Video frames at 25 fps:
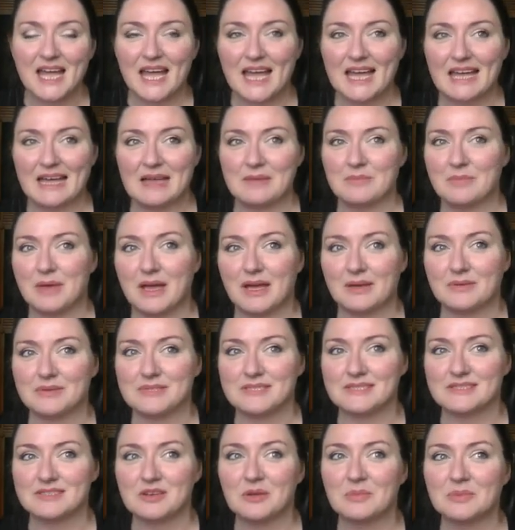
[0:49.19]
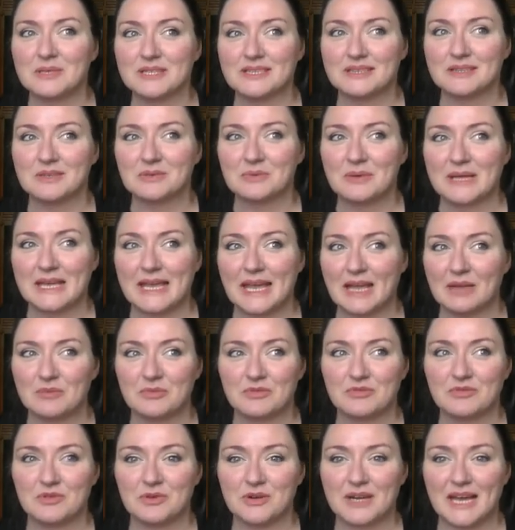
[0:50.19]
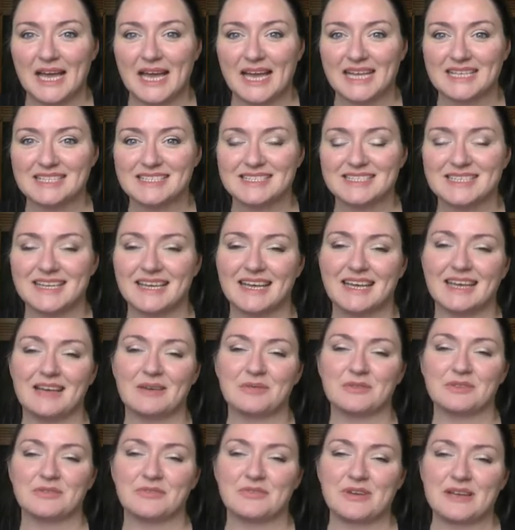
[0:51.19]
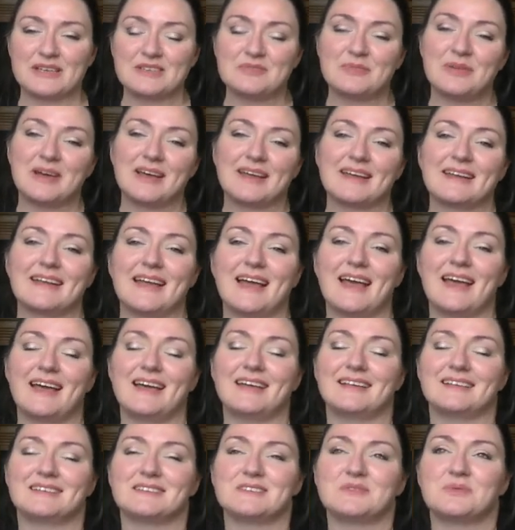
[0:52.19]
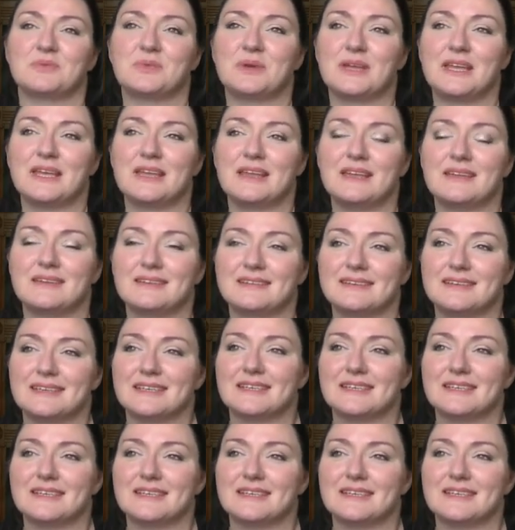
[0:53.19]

I was in Dublin the weekend before last with a friend of mine, and we